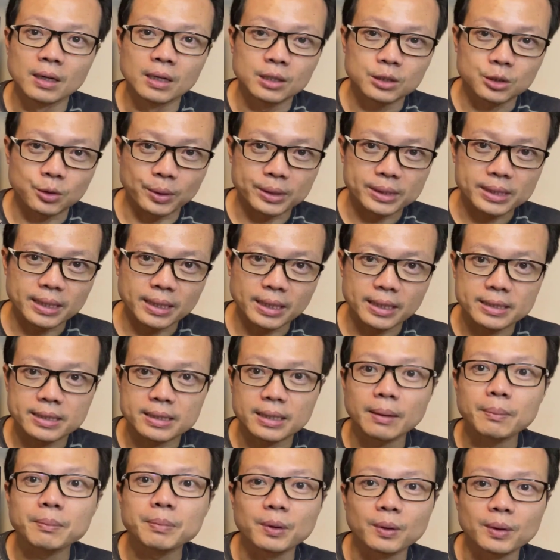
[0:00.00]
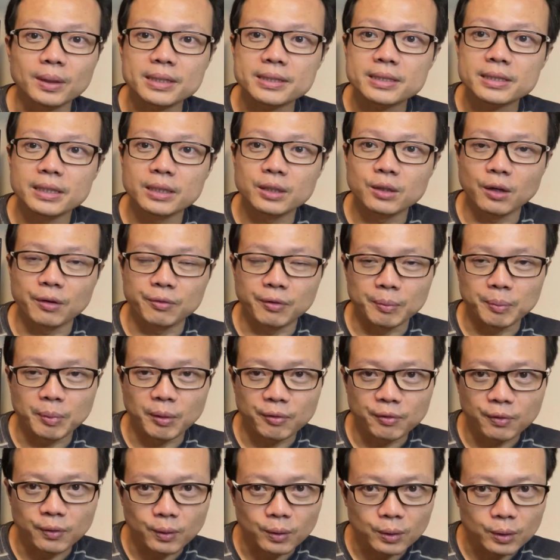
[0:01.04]
So as an example, let's say you have a
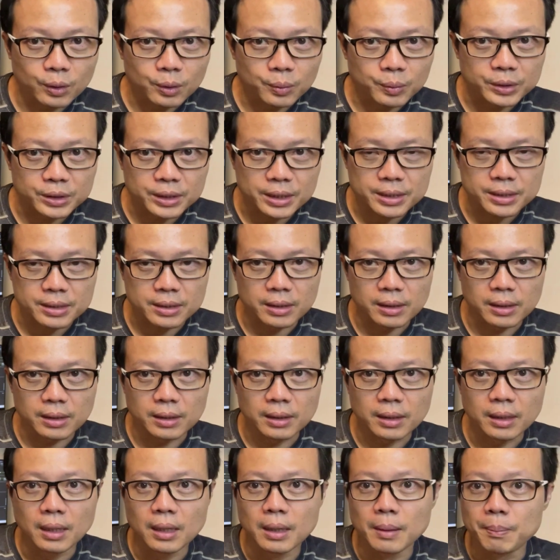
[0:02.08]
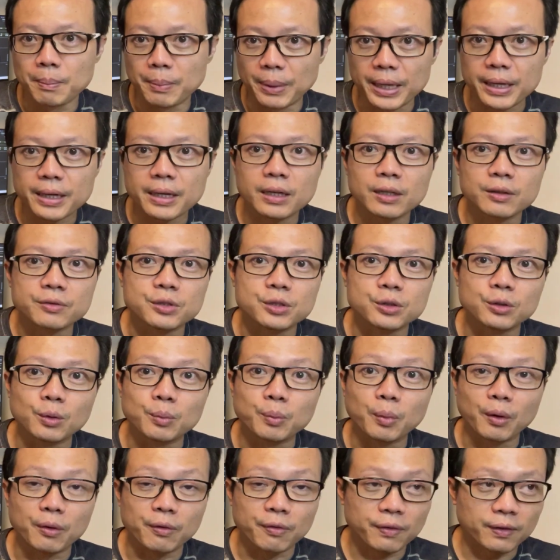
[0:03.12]
portfolio which has a beta of
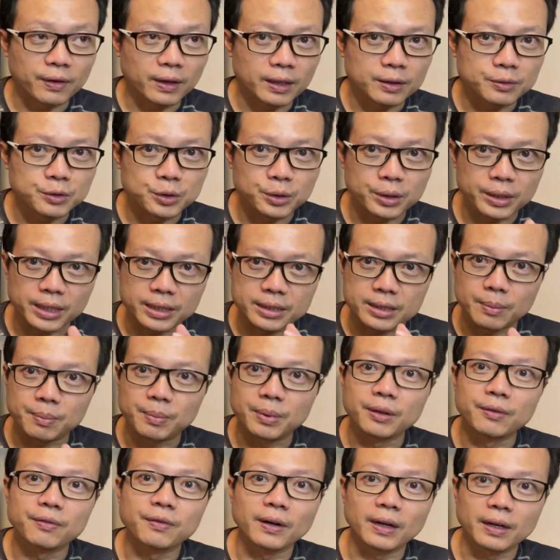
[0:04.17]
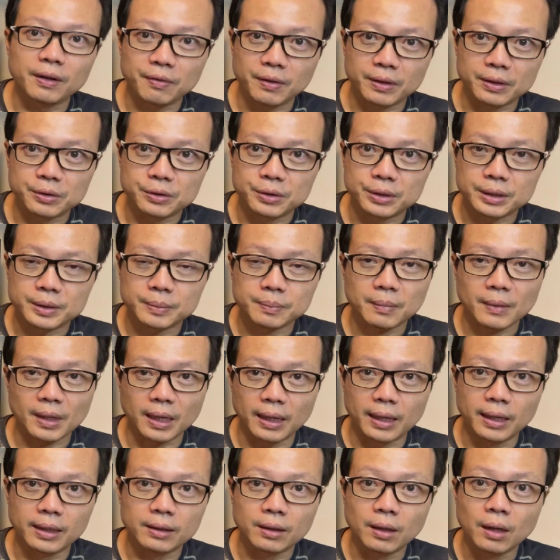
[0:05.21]
0.5 to the S&P 500.
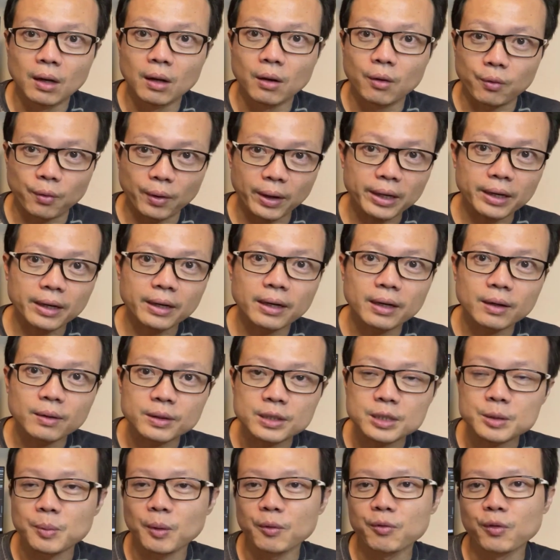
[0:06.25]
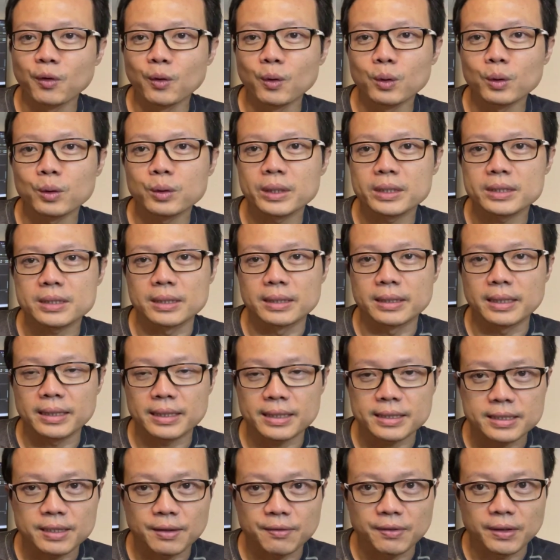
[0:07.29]
And Right now, this portfolio has a net
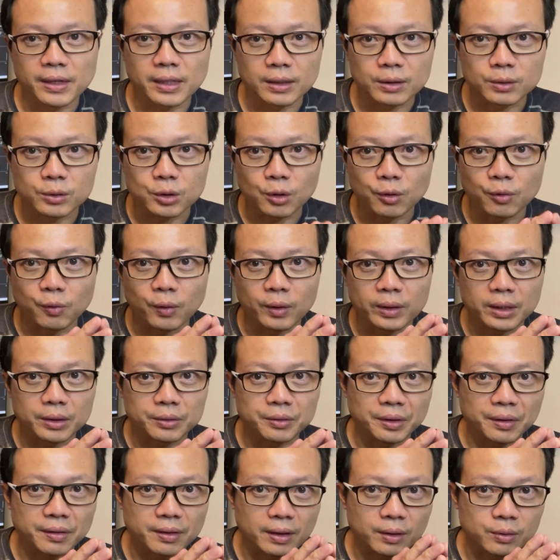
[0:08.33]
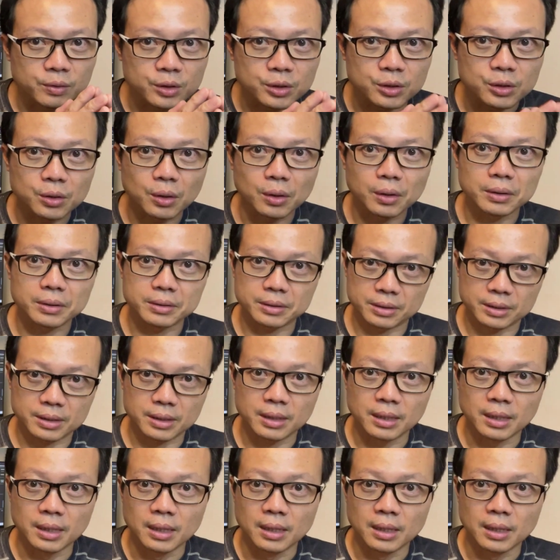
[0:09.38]
asset value of $100,000.